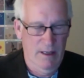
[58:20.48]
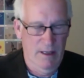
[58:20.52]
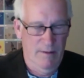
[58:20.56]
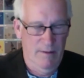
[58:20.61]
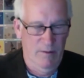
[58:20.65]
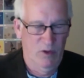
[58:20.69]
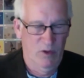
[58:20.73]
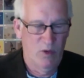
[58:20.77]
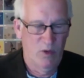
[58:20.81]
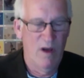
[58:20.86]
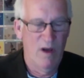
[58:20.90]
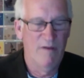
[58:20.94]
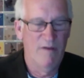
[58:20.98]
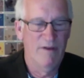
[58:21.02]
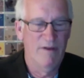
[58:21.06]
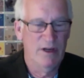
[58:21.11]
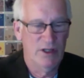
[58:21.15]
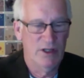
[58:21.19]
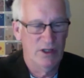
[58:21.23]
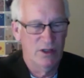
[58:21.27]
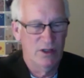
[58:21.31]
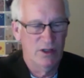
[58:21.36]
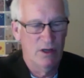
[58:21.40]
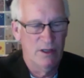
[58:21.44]
12
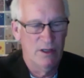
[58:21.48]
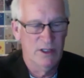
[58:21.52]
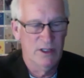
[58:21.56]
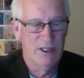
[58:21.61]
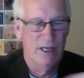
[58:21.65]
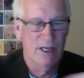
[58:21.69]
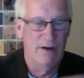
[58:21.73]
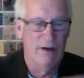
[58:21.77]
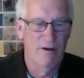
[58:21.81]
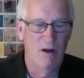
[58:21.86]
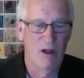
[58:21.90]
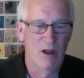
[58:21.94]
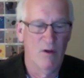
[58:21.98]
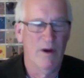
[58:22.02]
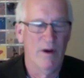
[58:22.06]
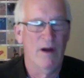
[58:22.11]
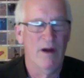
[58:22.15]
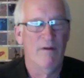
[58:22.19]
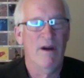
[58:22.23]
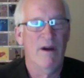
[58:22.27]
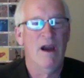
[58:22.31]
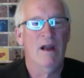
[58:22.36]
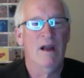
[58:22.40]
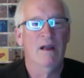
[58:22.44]
inches on center all the way
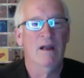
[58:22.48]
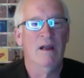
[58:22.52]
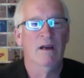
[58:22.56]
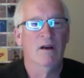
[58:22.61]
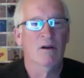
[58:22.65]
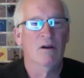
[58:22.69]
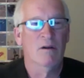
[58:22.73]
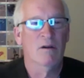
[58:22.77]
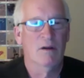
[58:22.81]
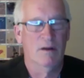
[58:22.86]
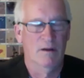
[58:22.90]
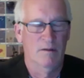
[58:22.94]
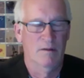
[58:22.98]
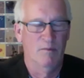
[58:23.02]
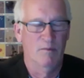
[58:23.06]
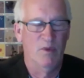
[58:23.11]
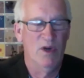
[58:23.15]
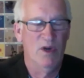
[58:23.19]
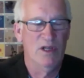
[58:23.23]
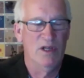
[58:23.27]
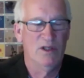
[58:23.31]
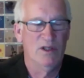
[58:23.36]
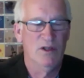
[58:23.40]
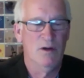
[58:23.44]
around, and it
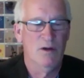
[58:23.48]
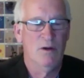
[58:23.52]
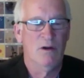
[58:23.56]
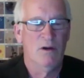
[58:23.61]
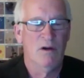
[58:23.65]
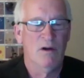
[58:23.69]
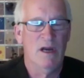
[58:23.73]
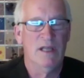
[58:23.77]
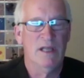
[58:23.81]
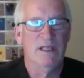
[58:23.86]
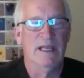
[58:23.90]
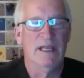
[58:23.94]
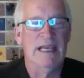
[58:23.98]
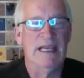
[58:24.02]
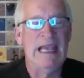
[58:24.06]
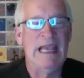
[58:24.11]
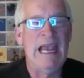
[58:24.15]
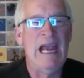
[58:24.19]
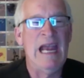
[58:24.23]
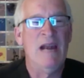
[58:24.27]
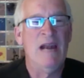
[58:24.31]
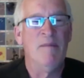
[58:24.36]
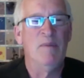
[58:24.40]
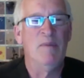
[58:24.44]
pretty soon creates a
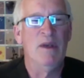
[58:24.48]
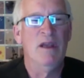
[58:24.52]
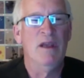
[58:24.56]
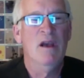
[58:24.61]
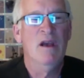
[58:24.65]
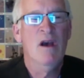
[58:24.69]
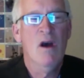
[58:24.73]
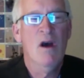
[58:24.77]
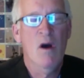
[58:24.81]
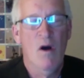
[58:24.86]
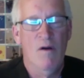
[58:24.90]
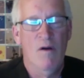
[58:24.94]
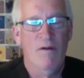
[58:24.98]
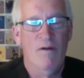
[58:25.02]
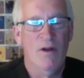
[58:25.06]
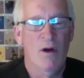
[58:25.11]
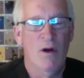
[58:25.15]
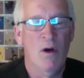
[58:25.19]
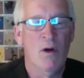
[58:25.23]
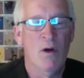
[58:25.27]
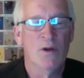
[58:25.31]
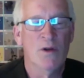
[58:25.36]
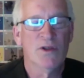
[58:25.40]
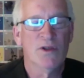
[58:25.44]
canopy over the
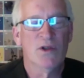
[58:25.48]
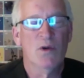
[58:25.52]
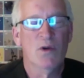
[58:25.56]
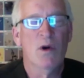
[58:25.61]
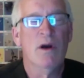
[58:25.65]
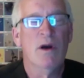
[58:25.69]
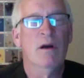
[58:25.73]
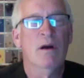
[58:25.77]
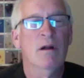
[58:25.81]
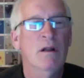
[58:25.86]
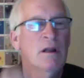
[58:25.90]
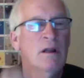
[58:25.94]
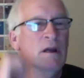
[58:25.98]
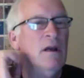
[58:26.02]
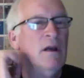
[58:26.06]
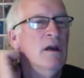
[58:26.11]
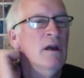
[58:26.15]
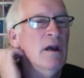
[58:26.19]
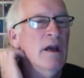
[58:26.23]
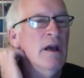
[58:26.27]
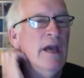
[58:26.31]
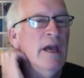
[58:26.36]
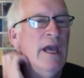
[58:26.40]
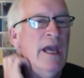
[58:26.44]
whole soil,
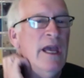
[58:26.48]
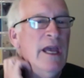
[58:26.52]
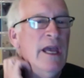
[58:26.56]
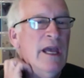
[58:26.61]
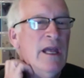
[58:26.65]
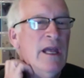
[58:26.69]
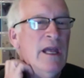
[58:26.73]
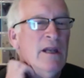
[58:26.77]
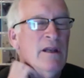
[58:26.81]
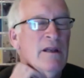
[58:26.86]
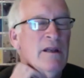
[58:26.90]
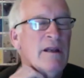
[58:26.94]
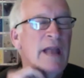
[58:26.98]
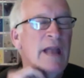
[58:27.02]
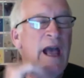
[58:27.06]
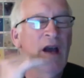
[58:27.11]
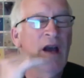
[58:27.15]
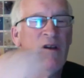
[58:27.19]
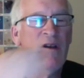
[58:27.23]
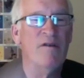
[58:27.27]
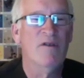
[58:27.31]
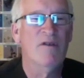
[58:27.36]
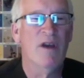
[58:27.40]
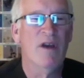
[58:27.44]
and now
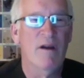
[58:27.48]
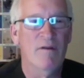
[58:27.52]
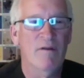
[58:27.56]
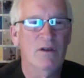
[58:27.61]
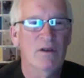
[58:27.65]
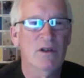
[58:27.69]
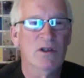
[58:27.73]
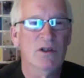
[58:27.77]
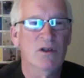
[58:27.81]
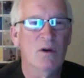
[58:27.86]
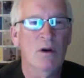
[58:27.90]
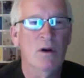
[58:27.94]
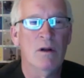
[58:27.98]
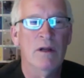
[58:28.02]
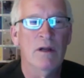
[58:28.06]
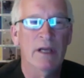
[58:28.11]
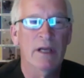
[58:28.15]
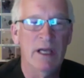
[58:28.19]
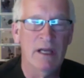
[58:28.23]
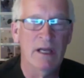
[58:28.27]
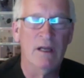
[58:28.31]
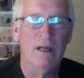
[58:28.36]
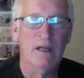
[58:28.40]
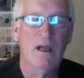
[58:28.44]
you've covered the soil.
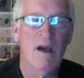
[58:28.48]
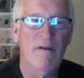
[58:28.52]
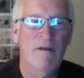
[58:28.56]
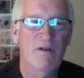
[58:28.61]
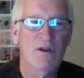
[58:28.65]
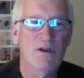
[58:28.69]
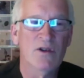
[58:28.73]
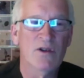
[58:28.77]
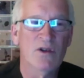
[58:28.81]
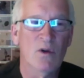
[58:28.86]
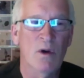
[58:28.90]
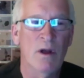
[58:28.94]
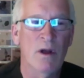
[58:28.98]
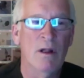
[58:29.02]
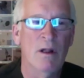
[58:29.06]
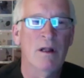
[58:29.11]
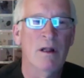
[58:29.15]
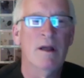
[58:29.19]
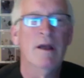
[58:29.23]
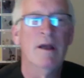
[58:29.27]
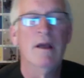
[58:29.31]
Again, cover the soil.